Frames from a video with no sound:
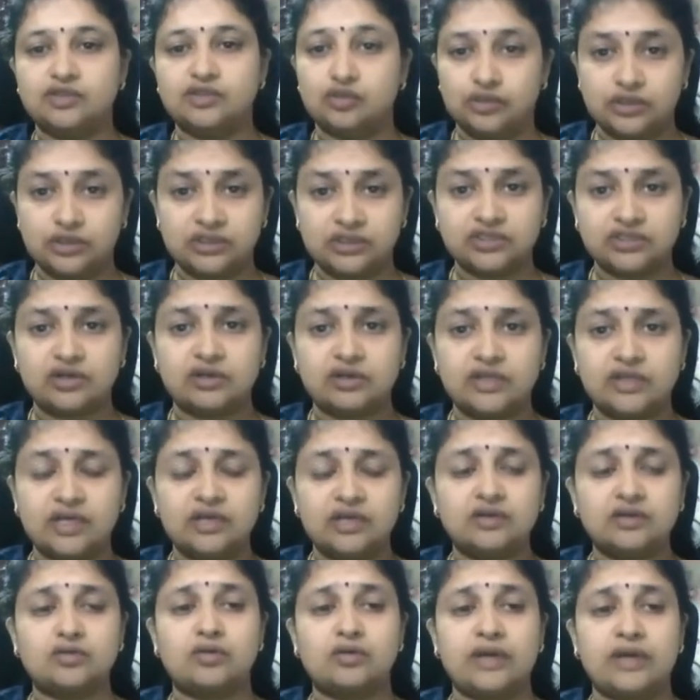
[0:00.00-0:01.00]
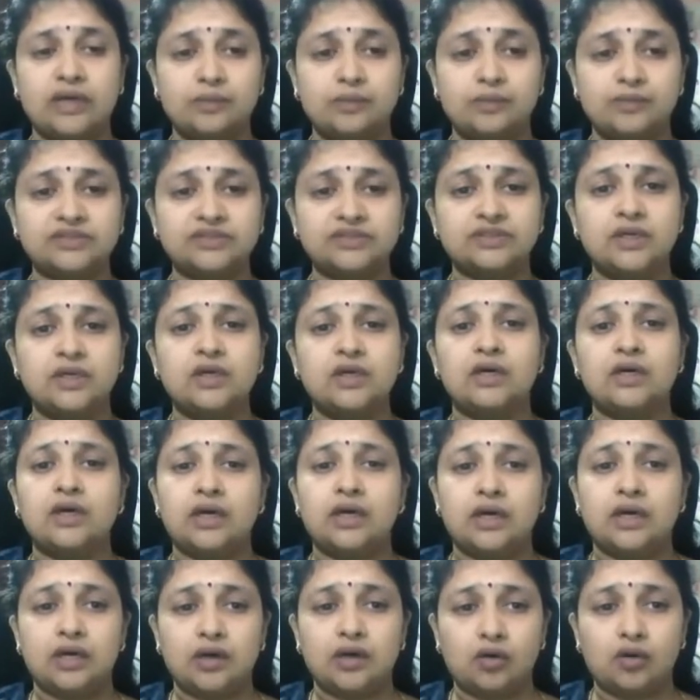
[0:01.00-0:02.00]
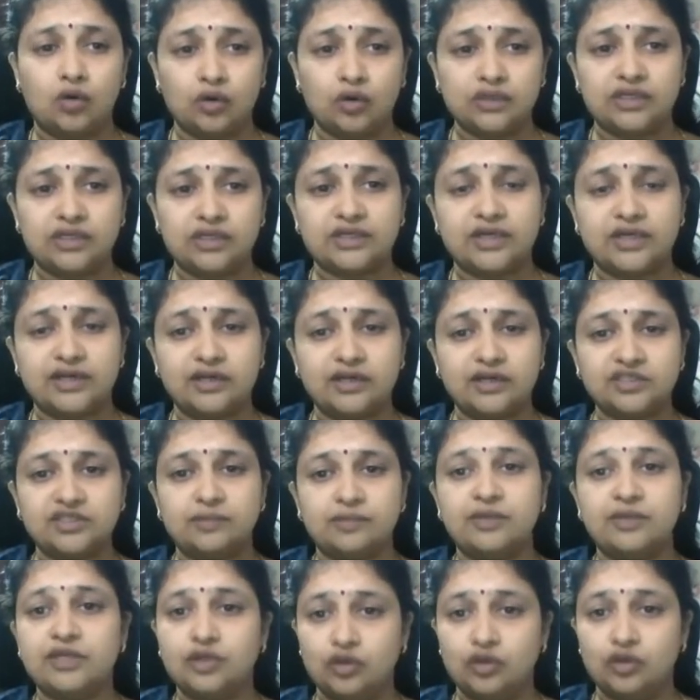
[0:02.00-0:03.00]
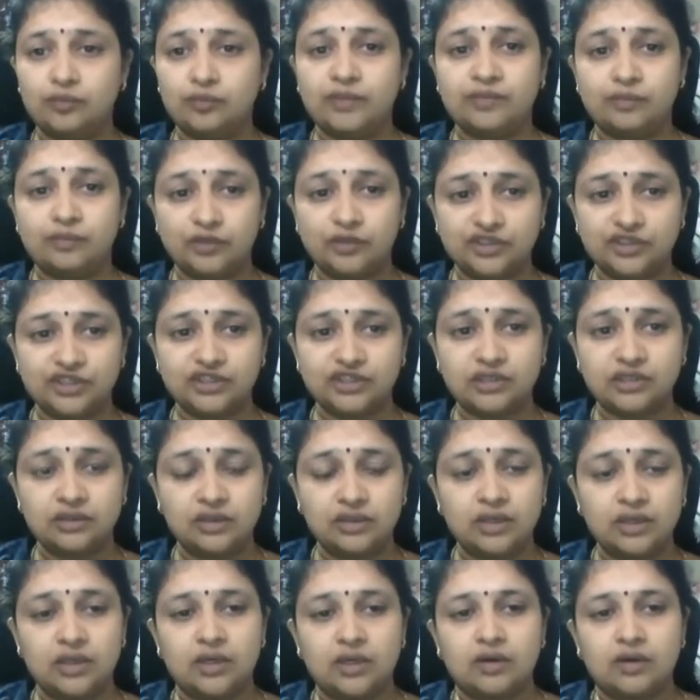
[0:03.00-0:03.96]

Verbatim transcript: Sutures are there to help us hold the tracheostomy tube in position.